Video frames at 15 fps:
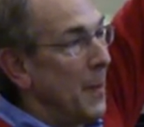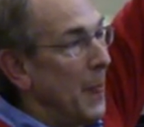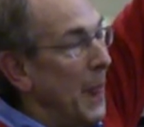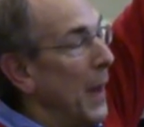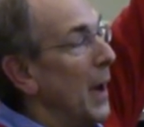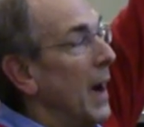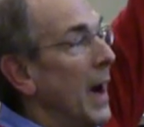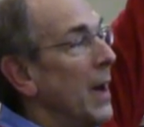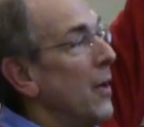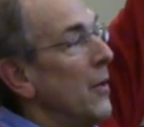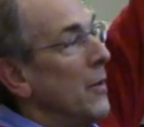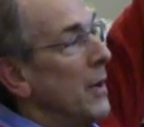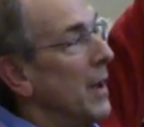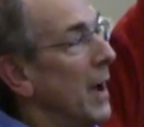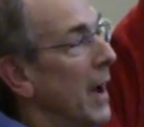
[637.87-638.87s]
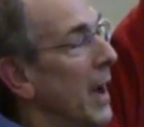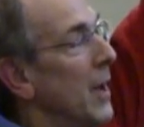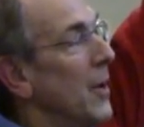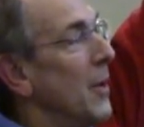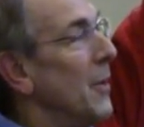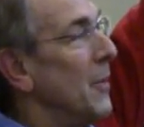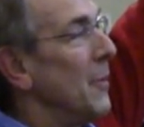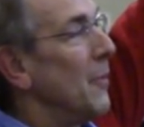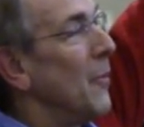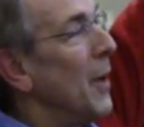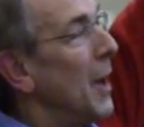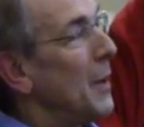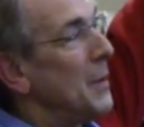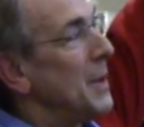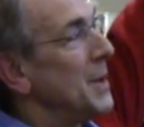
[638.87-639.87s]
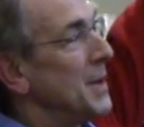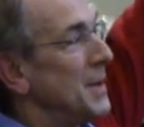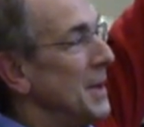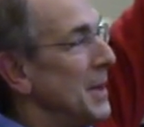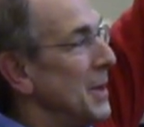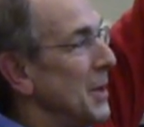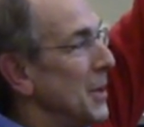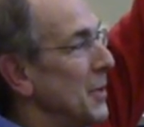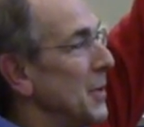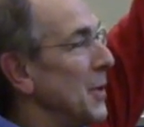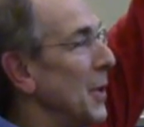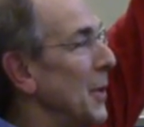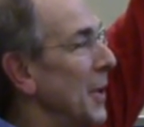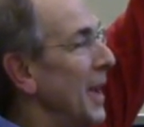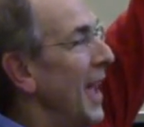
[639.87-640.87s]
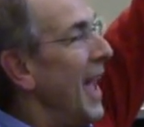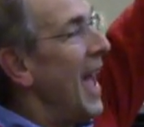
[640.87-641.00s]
Now, I don't want to be a CEO, so